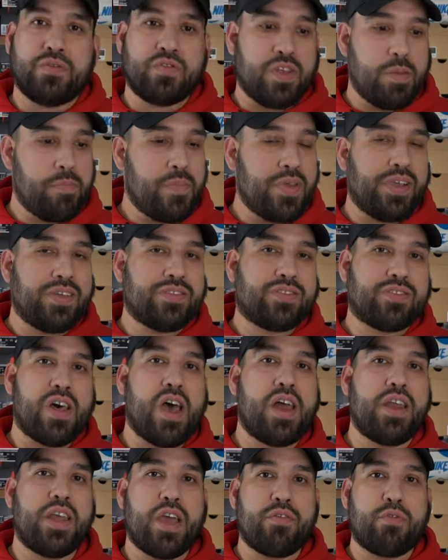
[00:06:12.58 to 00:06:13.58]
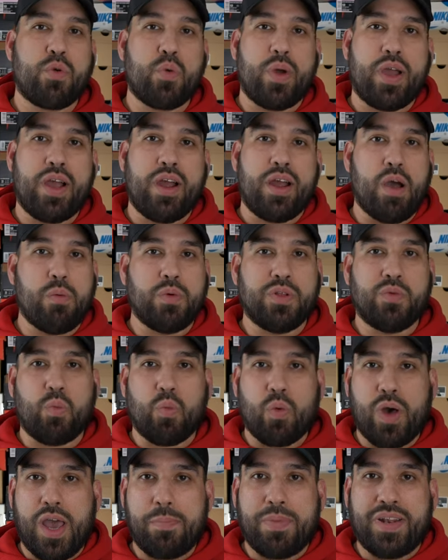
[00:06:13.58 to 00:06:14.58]
slipping and sliding everywhere. I
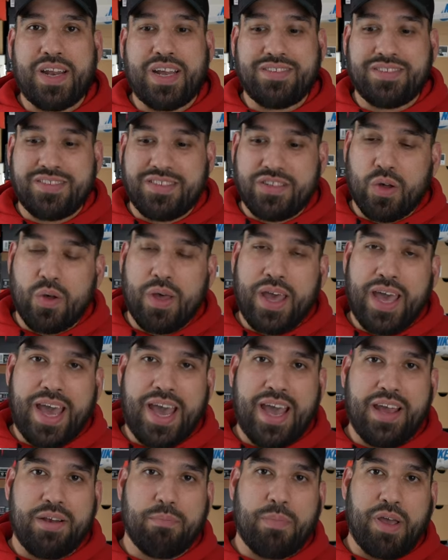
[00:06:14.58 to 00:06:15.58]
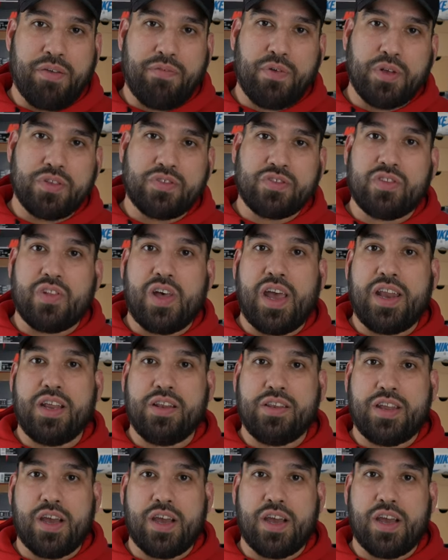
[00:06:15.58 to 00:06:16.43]
would wipe and I still had my foot sliding